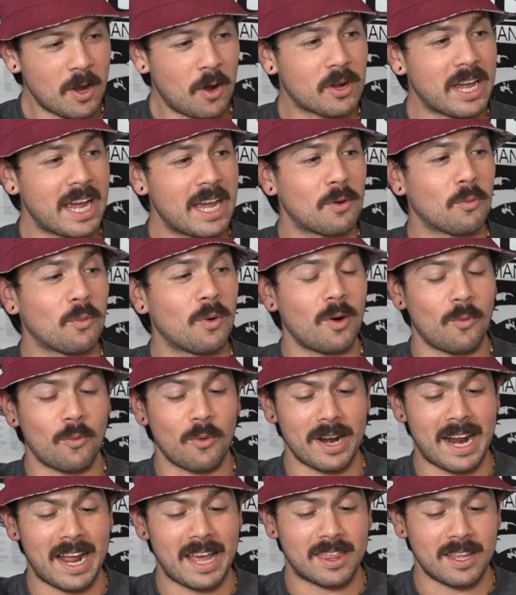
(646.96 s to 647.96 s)
Okay, well,
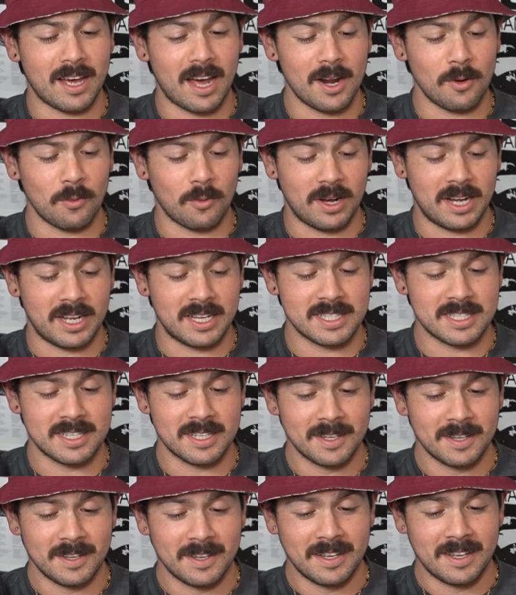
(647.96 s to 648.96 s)
what I thought it was,
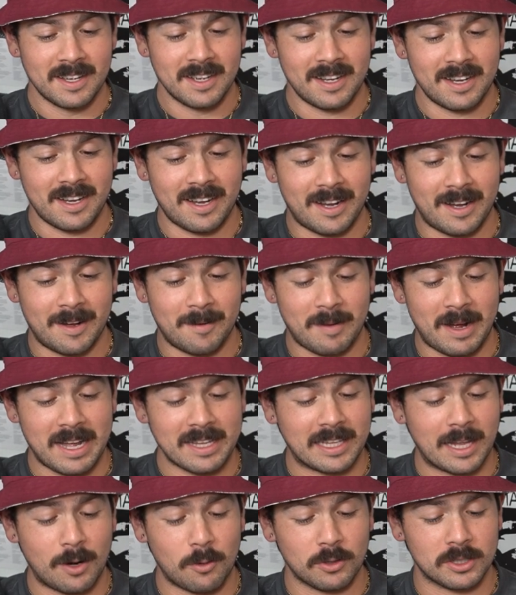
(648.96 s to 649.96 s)
I
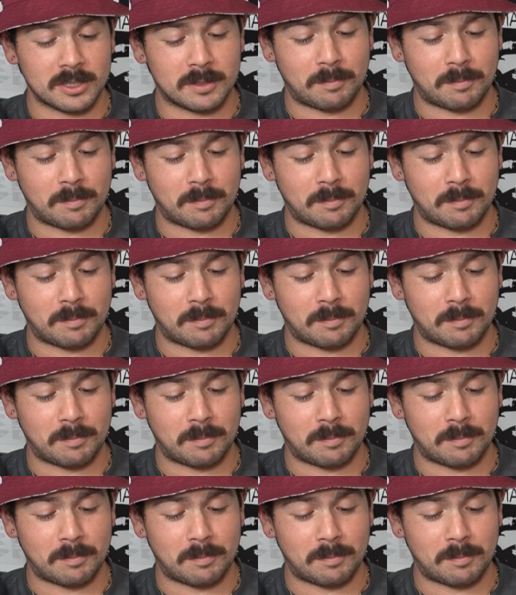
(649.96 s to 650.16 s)
thought it was